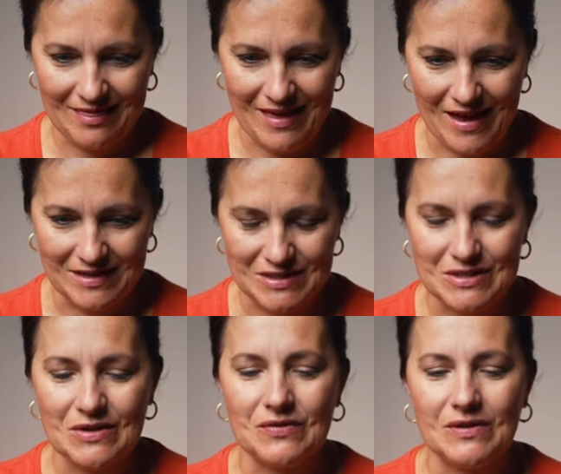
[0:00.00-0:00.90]

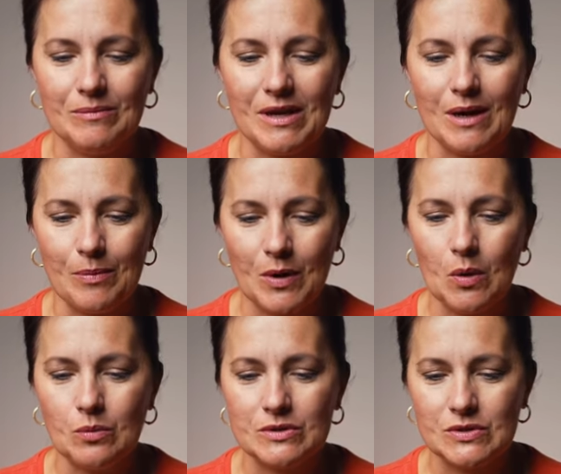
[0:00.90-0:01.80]
that Filmic
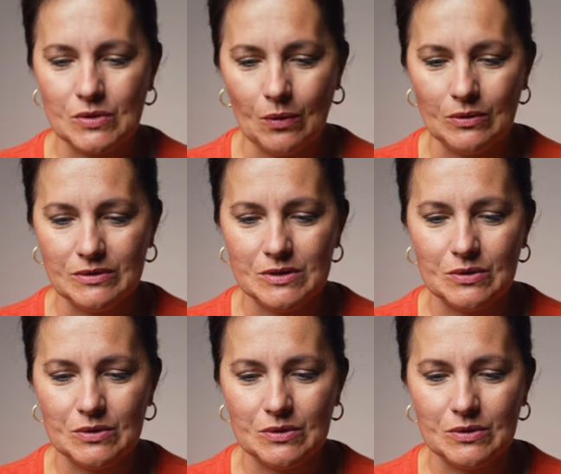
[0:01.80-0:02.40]
Pro was sold